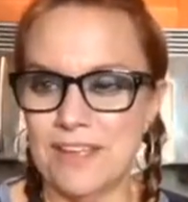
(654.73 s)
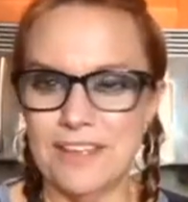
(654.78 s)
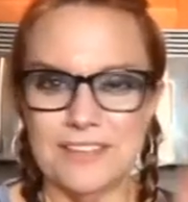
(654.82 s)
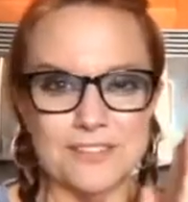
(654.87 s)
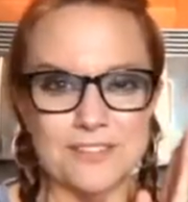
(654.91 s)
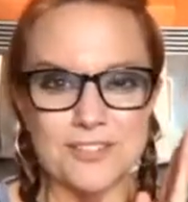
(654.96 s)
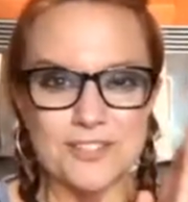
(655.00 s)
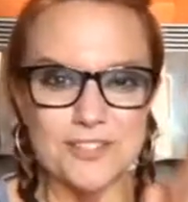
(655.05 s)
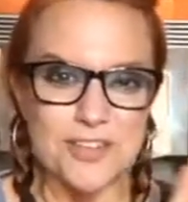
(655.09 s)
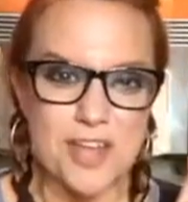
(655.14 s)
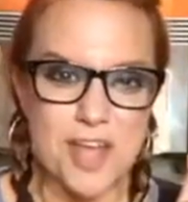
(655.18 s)

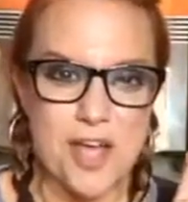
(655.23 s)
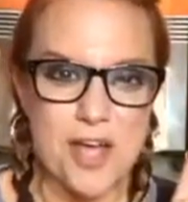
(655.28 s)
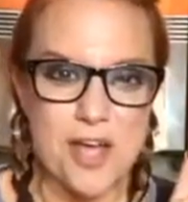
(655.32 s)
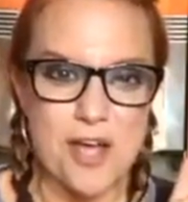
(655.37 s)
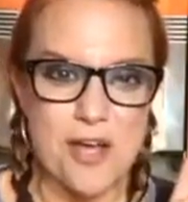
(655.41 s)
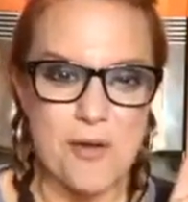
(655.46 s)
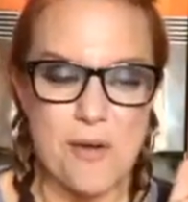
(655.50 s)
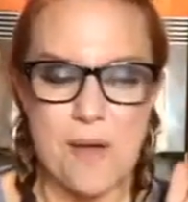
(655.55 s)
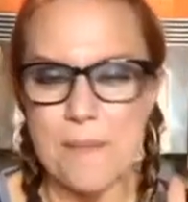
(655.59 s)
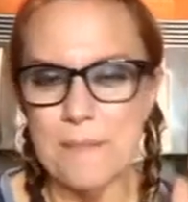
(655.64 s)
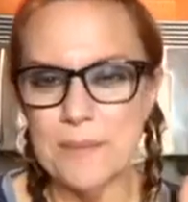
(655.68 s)
in the
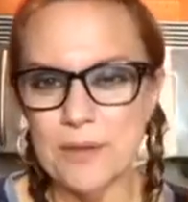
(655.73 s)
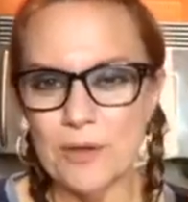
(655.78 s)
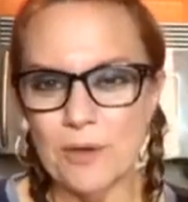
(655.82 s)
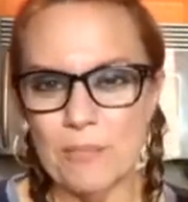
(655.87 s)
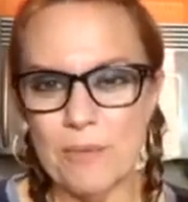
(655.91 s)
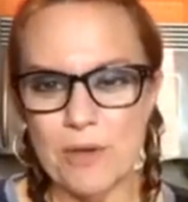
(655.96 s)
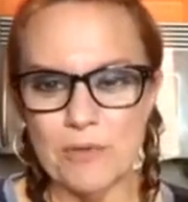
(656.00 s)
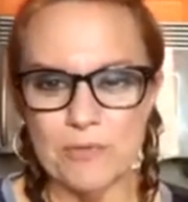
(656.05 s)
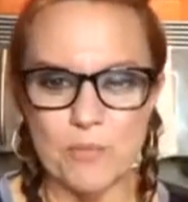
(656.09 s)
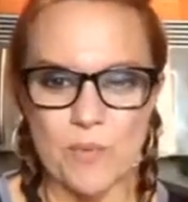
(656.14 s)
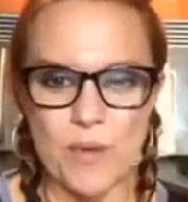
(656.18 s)
snow,
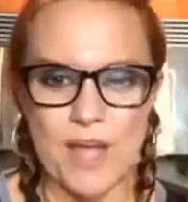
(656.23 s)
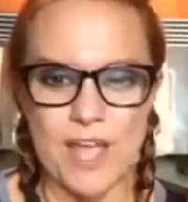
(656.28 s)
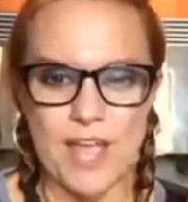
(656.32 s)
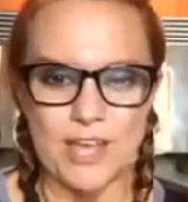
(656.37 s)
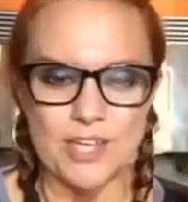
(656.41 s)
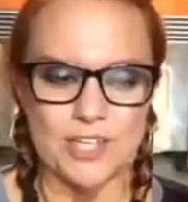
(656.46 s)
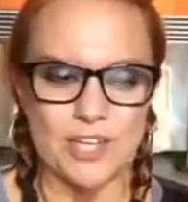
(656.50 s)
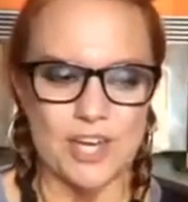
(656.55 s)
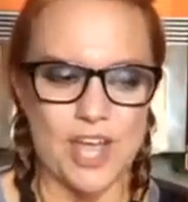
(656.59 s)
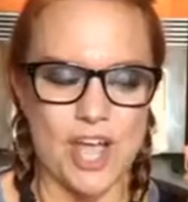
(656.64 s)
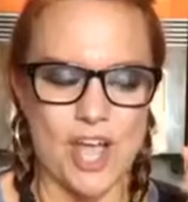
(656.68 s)
uphill both
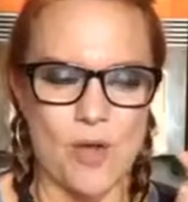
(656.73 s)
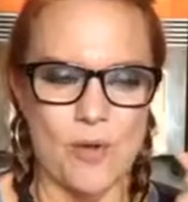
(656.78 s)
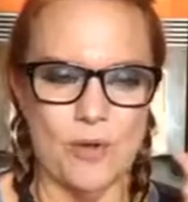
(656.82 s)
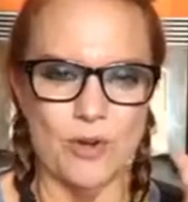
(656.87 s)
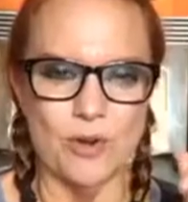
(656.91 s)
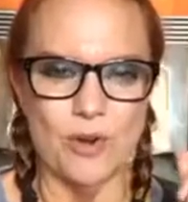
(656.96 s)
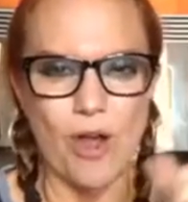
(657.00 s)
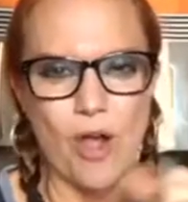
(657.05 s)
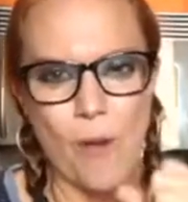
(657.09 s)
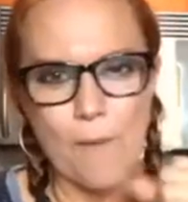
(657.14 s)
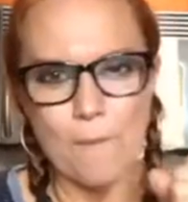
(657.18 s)
ways, you know,
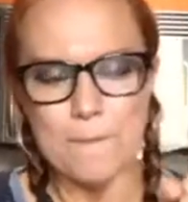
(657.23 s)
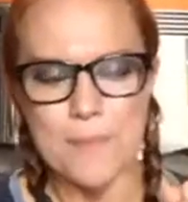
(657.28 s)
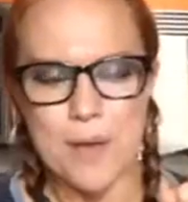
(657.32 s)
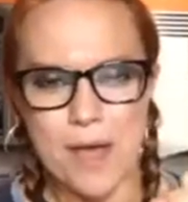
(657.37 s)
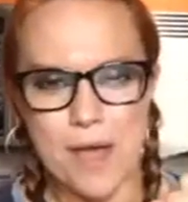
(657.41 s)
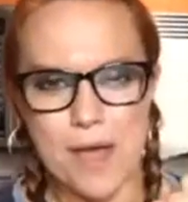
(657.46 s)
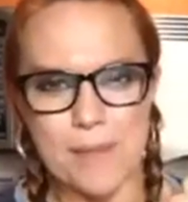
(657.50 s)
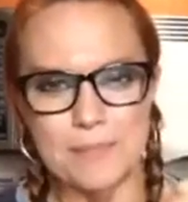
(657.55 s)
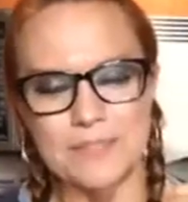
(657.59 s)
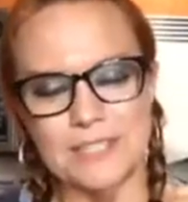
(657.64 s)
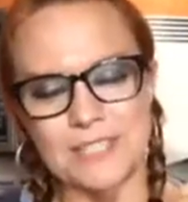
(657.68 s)
and you're all
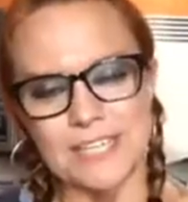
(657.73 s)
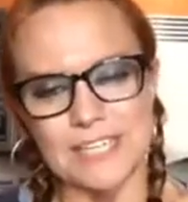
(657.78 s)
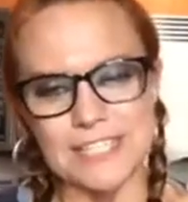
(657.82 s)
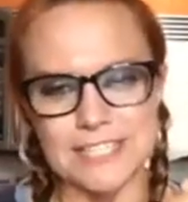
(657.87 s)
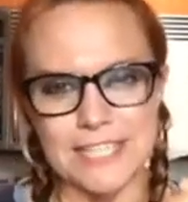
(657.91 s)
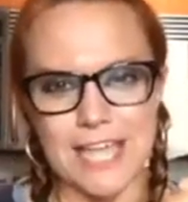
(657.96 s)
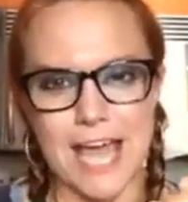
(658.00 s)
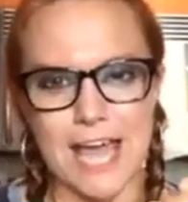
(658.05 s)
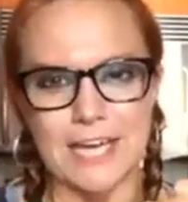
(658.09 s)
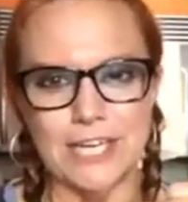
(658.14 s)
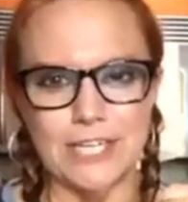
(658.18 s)
pumped and
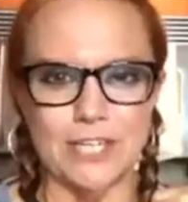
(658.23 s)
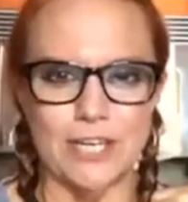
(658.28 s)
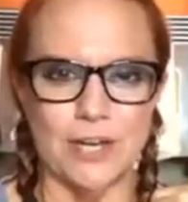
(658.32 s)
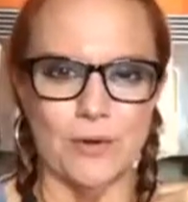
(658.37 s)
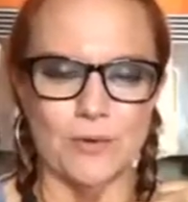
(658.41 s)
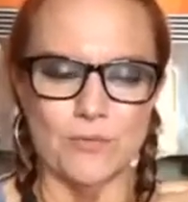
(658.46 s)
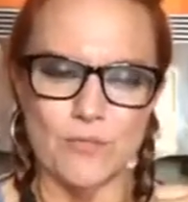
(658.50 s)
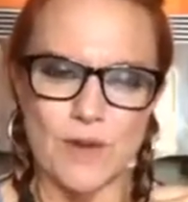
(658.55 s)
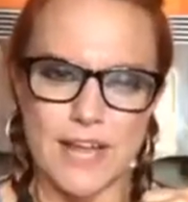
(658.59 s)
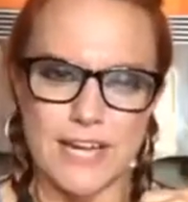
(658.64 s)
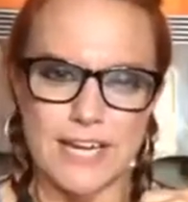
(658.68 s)
excited, you
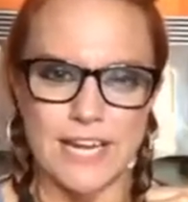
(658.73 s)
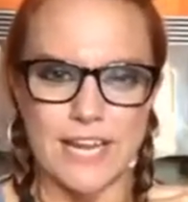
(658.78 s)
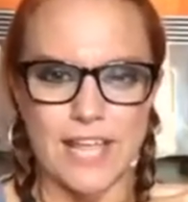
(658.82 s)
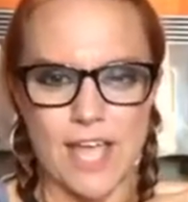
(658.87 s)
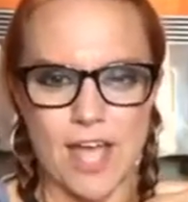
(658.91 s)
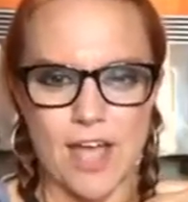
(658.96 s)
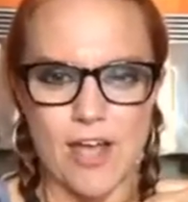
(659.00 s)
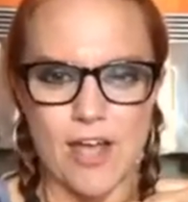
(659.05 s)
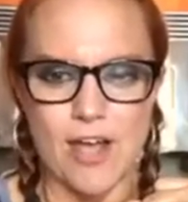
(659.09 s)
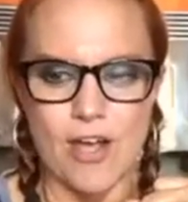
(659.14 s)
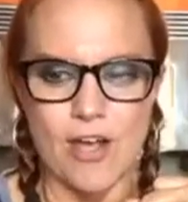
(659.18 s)
know, and ready to
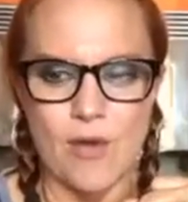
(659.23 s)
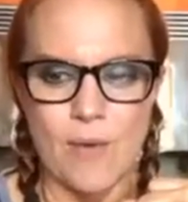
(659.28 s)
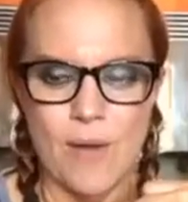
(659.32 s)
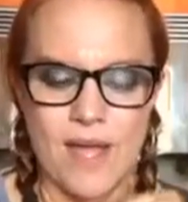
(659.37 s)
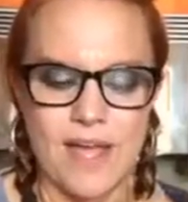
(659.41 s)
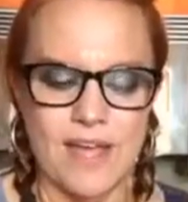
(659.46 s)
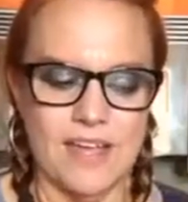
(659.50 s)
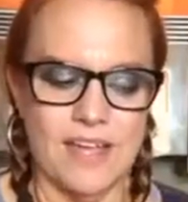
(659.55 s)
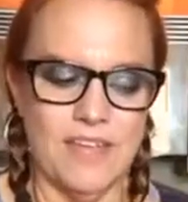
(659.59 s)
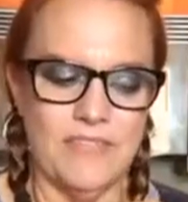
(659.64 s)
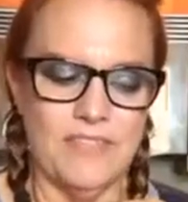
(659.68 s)
go.